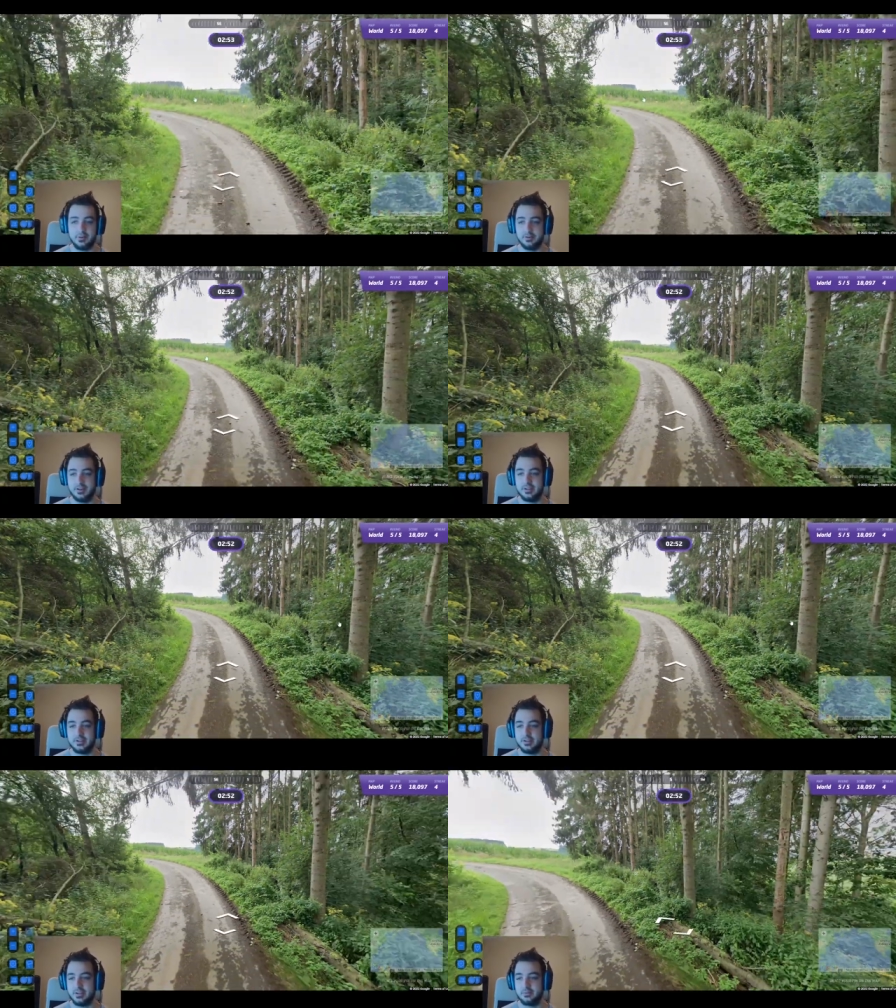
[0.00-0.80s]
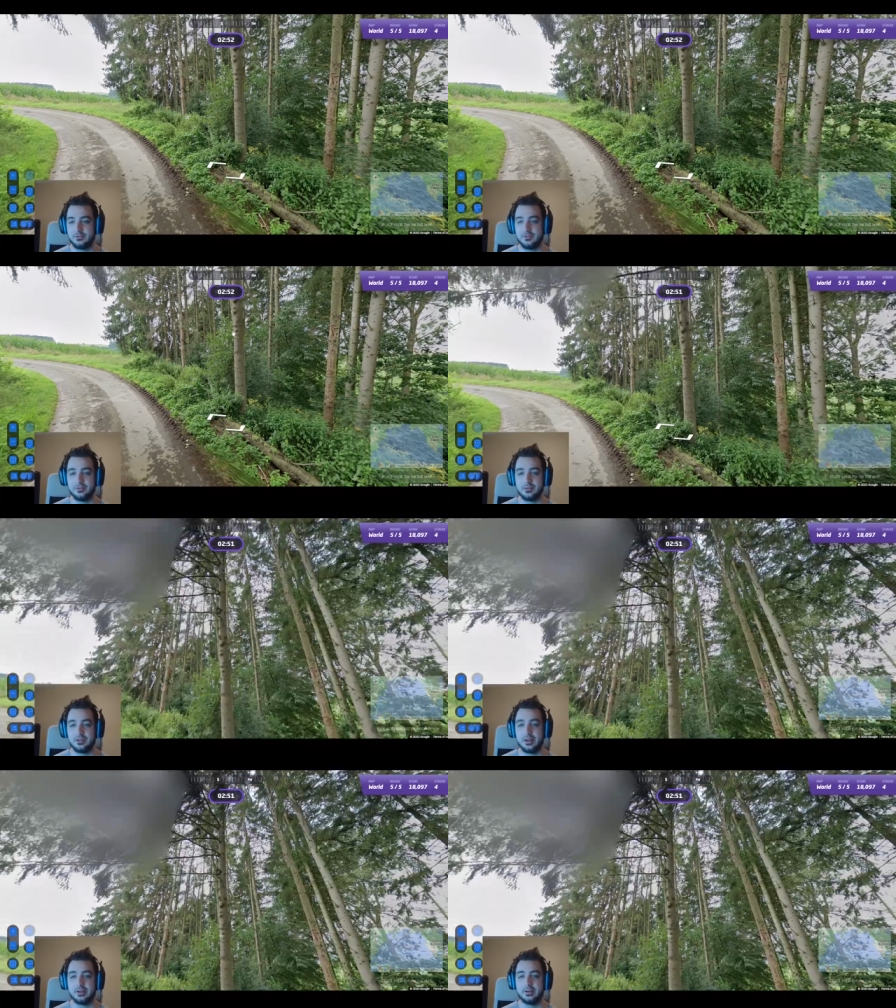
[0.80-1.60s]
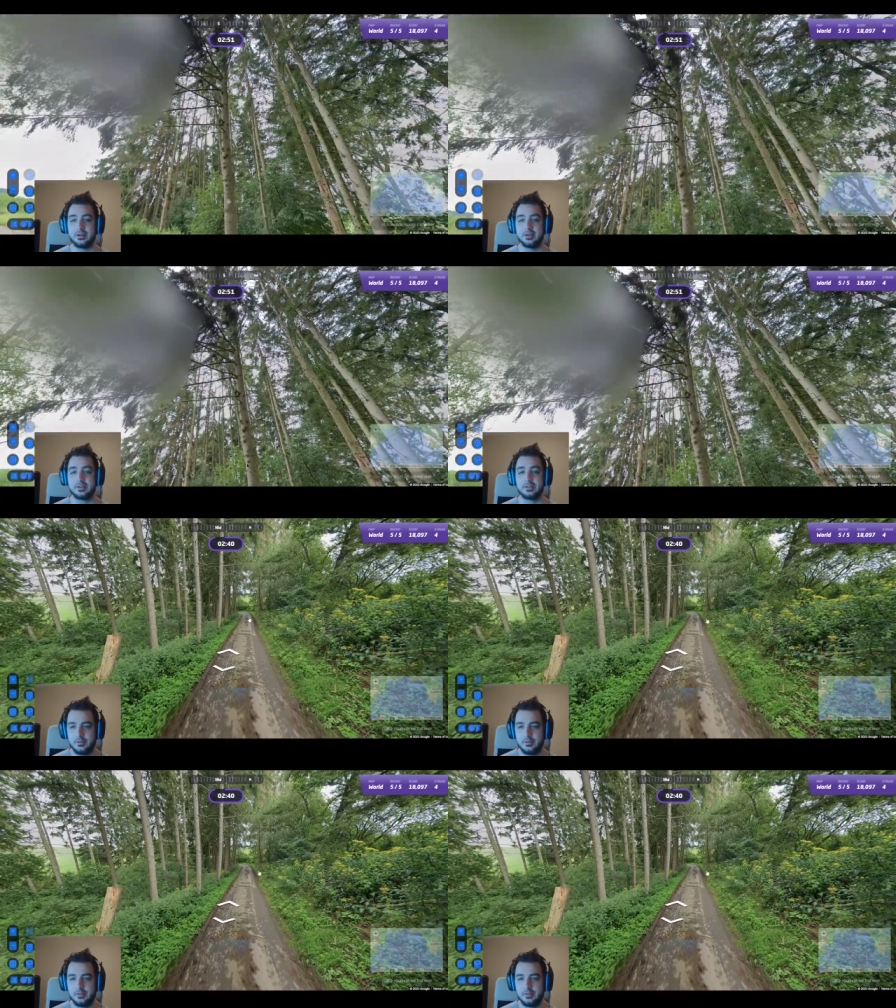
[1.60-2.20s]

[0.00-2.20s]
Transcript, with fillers: we are in some rural area.